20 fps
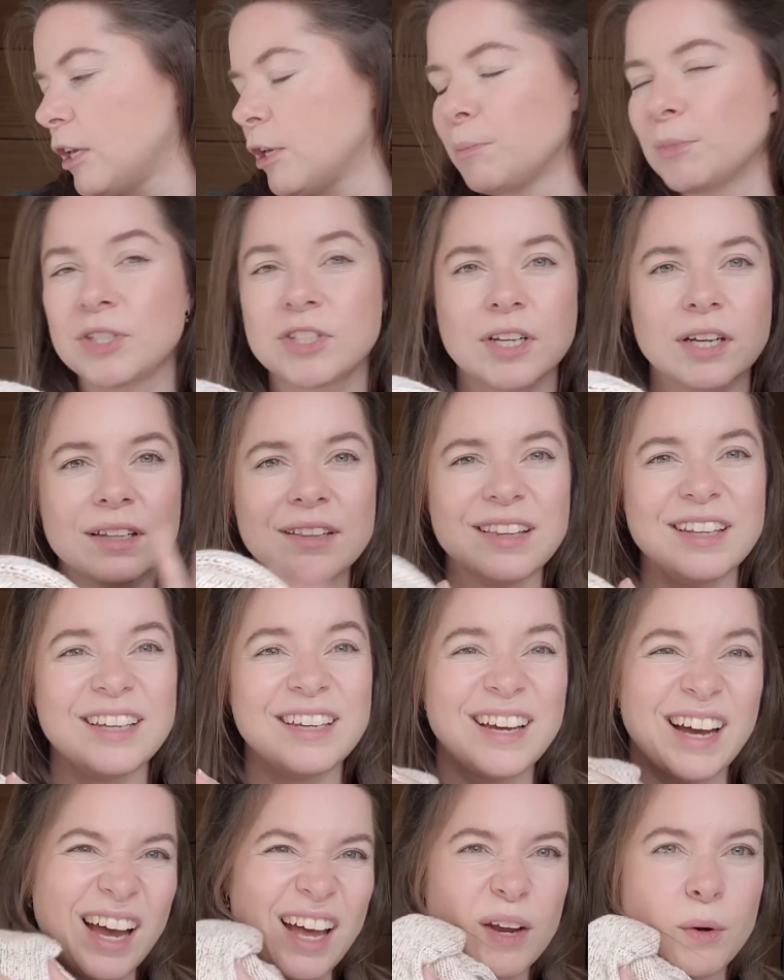but
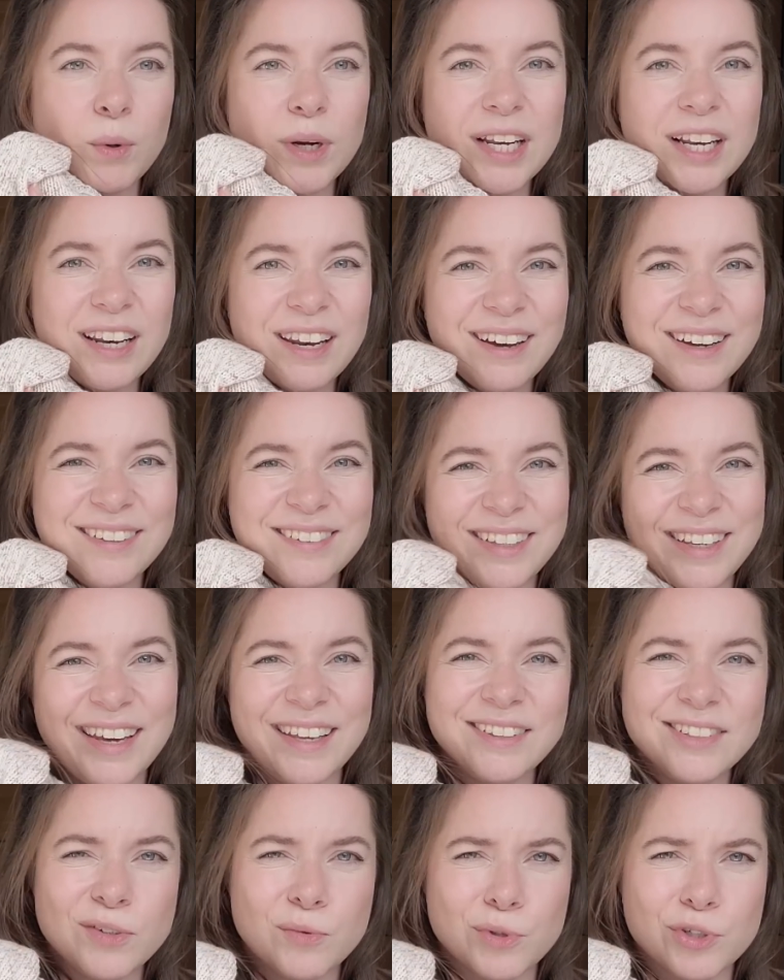secondly, I really like the
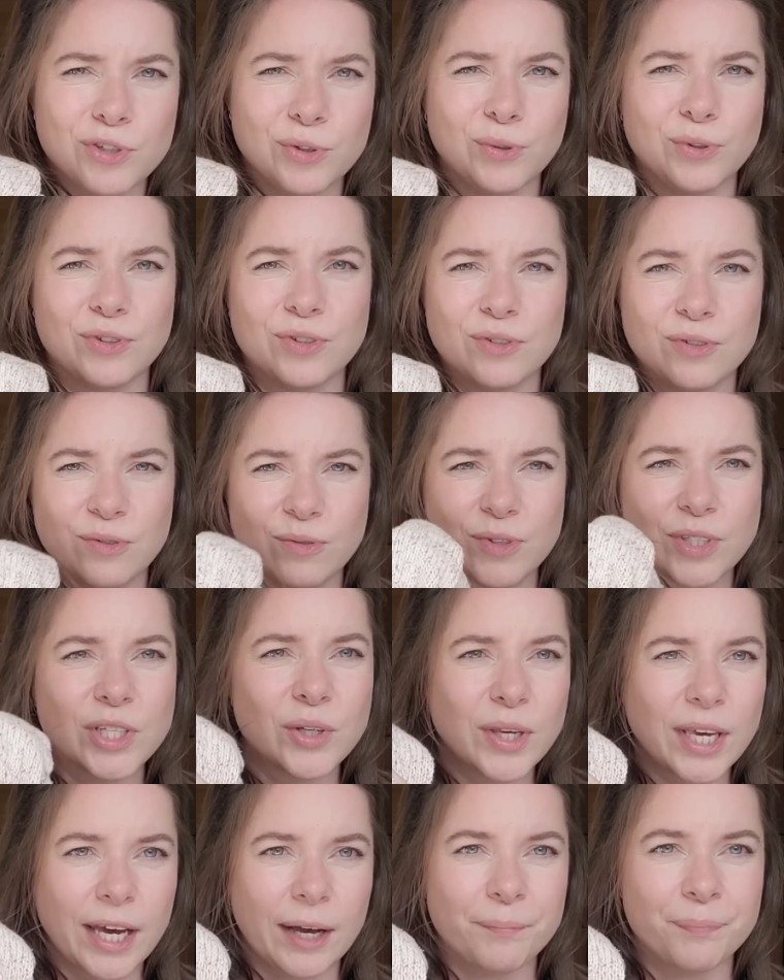end result. So
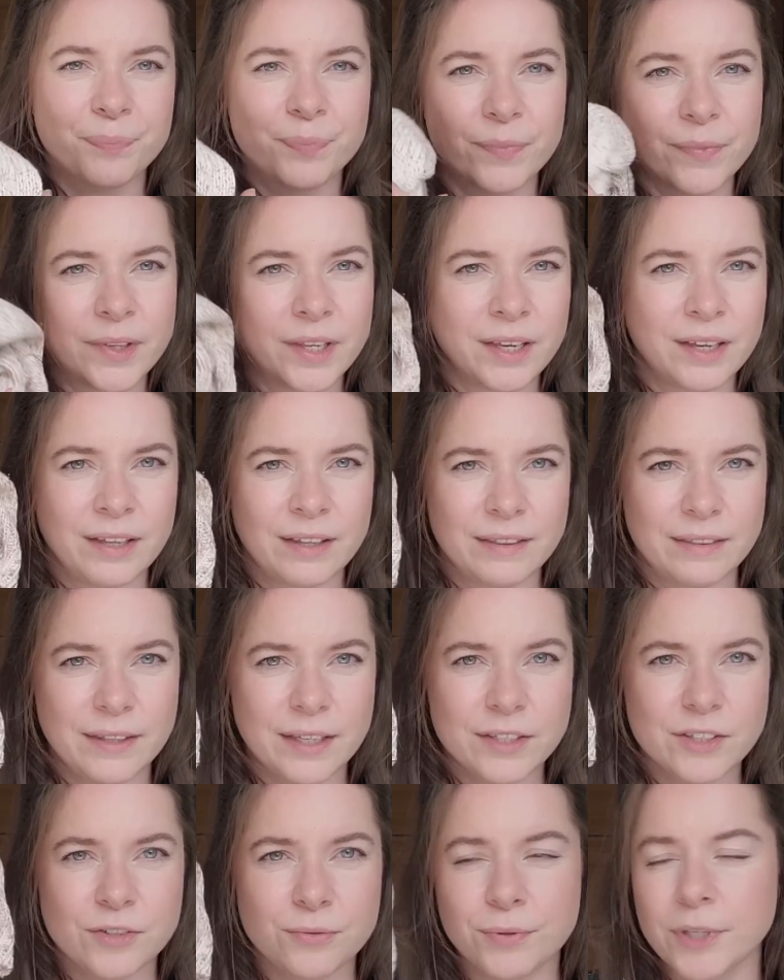yeah,
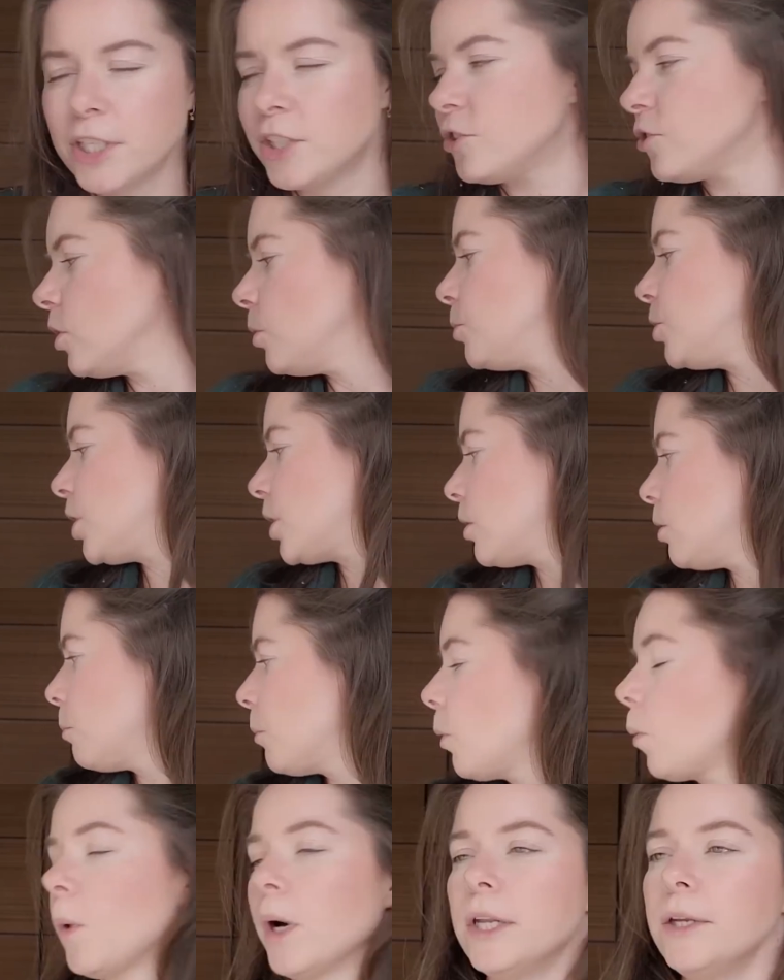that's finished object
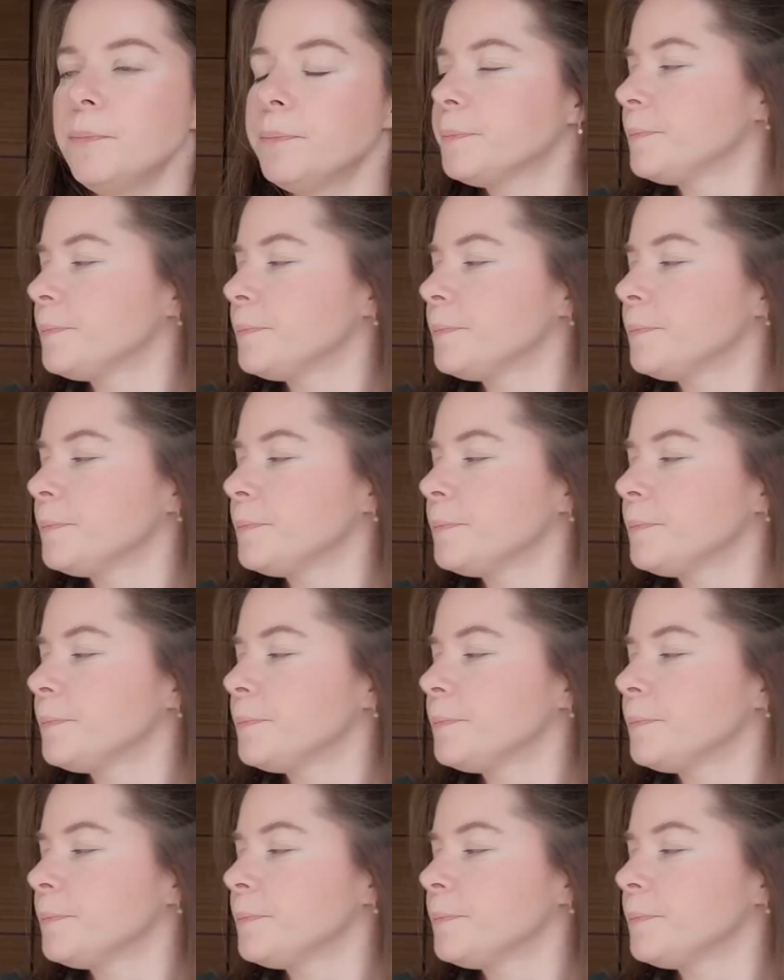number 1.